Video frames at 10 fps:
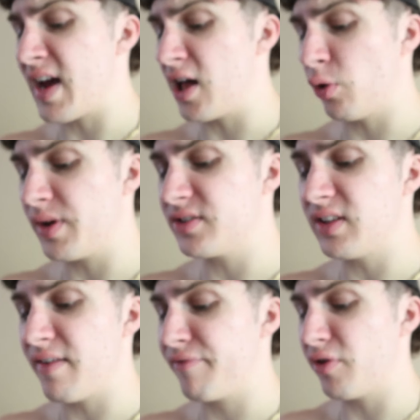calories
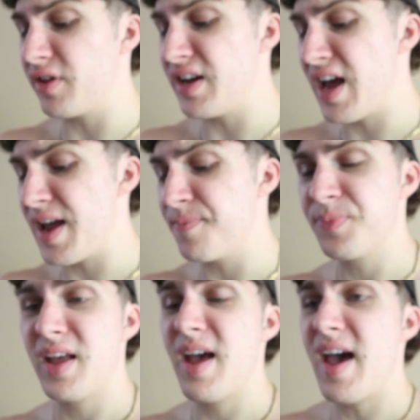left for the day
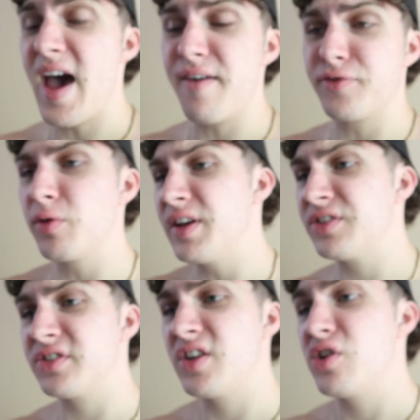after
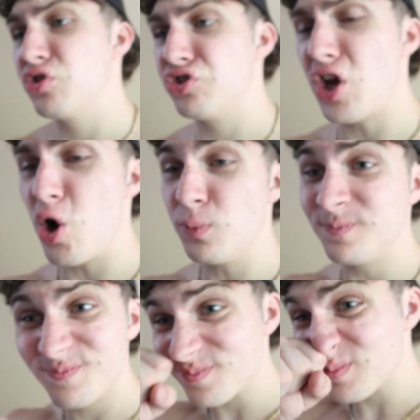this. So,